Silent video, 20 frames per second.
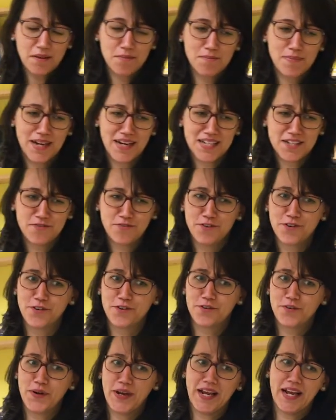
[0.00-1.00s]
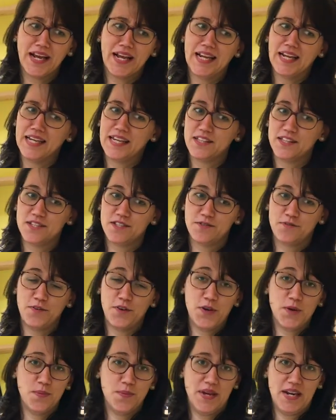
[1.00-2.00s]
But for real, it's
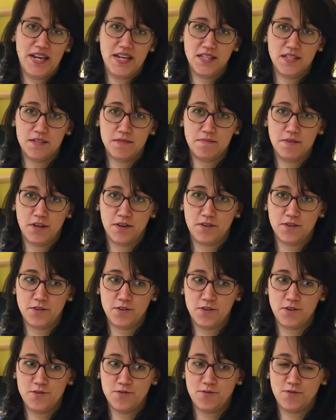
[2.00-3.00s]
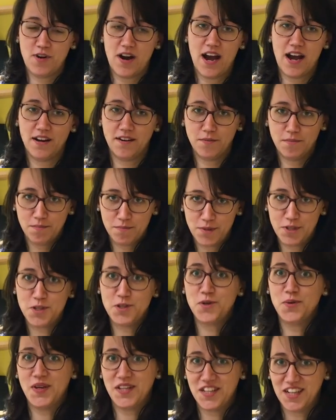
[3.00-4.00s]
few minutes because you run
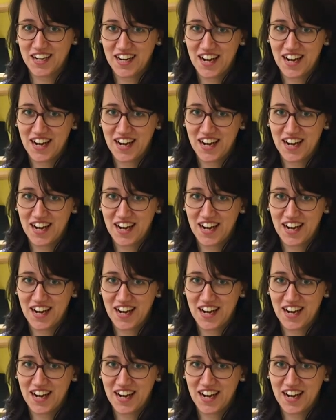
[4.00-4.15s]
between the